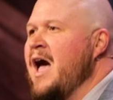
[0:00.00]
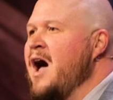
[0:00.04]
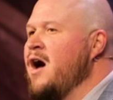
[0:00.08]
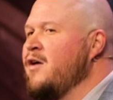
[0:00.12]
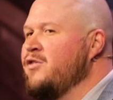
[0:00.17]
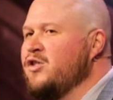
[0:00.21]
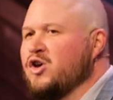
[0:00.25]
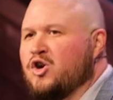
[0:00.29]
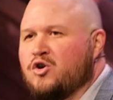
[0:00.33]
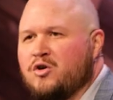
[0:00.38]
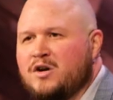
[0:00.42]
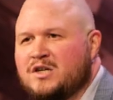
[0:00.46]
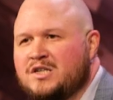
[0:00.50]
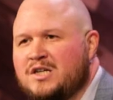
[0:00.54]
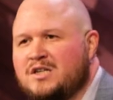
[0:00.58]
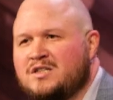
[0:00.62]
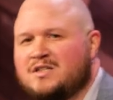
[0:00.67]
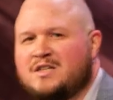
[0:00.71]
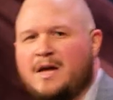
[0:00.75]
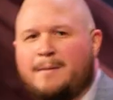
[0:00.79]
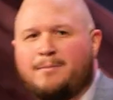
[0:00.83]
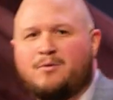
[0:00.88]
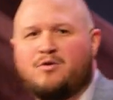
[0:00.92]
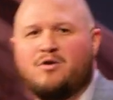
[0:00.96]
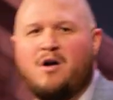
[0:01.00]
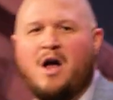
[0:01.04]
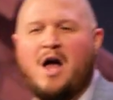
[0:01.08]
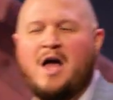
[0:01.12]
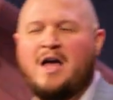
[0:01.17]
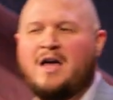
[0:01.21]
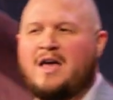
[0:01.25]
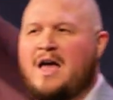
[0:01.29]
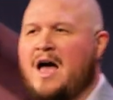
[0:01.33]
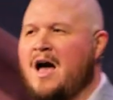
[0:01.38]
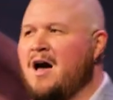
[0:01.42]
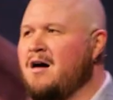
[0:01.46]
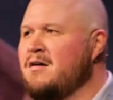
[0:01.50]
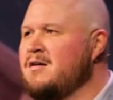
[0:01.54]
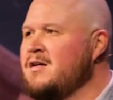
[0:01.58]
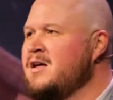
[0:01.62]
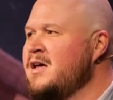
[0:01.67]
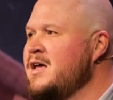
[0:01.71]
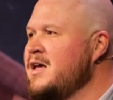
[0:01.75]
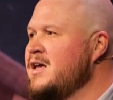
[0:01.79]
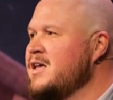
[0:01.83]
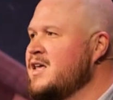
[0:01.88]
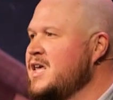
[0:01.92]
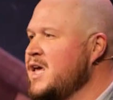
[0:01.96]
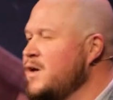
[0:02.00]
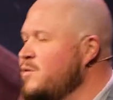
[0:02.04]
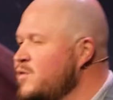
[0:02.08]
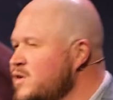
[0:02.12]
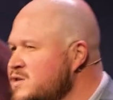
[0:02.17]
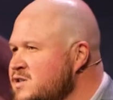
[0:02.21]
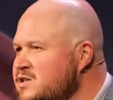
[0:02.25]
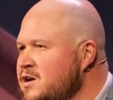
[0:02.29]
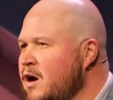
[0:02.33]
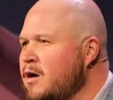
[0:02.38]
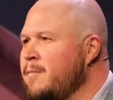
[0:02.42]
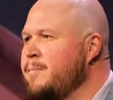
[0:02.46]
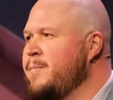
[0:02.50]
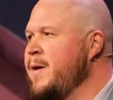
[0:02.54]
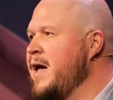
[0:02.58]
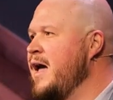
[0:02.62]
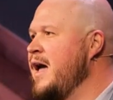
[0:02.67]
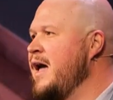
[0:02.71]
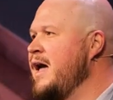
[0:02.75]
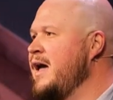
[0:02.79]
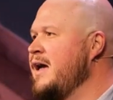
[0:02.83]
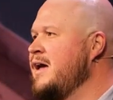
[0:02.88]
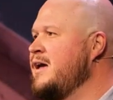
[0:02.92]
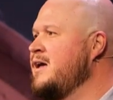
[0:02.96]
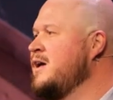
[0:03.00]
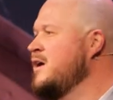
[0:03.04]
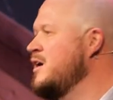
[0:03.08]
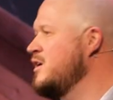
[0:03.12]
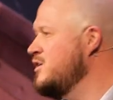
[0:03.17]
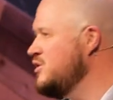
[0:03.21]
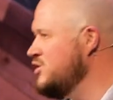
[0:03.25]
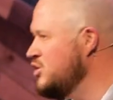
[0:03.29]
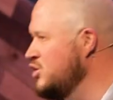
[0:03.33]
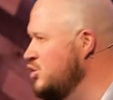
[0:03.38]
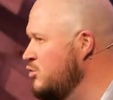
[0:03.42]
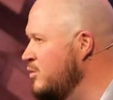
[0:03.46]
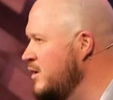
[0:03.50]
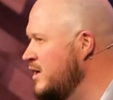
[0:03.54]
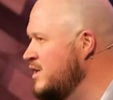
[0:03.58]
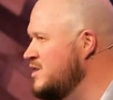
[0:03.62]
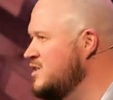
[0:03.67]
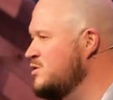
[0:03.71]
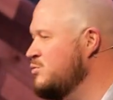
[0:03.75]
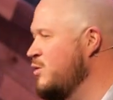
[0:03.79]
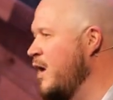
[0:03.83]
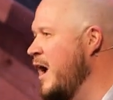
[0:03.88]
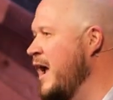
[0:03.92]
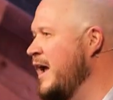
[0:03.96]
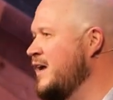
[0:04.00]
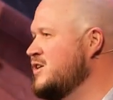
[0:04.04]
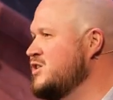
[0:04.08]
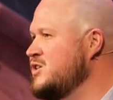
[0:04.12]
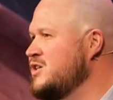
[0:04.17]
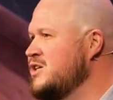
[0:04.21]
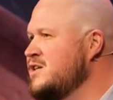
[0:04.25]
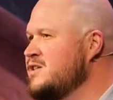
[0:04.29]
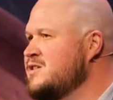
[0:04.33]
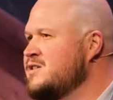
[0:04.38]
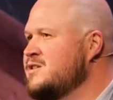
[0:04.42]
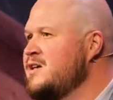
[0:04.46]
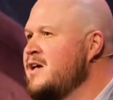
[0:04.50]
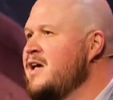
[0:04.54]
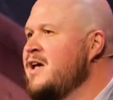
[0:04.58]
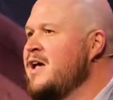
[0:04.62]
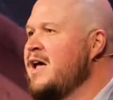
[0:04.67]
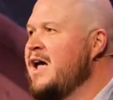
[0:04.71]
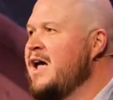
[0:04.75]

out, the Christians kept crying out, Give us our pay, do what is righteous.